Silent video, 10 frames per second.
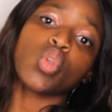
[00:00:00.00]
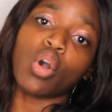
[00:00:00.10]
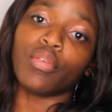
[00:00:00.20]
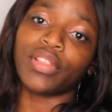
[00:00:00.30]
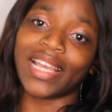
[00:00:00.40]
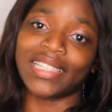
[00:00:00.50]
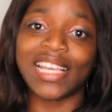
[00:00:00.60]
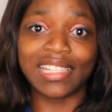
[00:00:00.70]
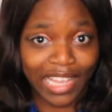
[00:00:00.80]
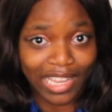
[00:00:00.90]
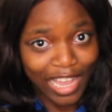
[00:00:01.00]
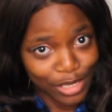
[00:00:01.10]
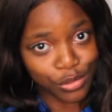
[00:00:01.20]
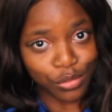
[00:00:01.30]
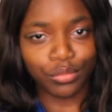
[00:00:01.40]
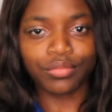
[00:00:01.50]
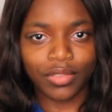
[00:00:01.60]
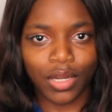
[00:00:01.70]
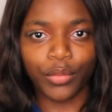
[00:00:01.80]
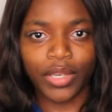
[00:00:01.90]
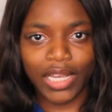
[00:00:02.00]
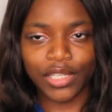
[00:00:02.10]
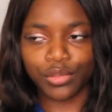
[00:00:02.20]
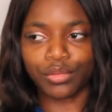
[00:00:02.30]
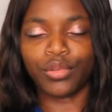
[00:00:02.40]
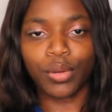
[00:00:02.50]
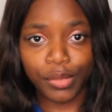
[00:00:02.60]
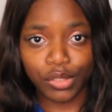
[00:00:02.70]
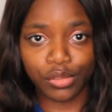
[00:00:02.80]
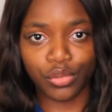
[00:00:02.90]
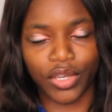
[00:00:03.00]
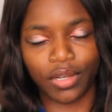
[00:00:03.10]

of like that is like high school now we're high school not middle school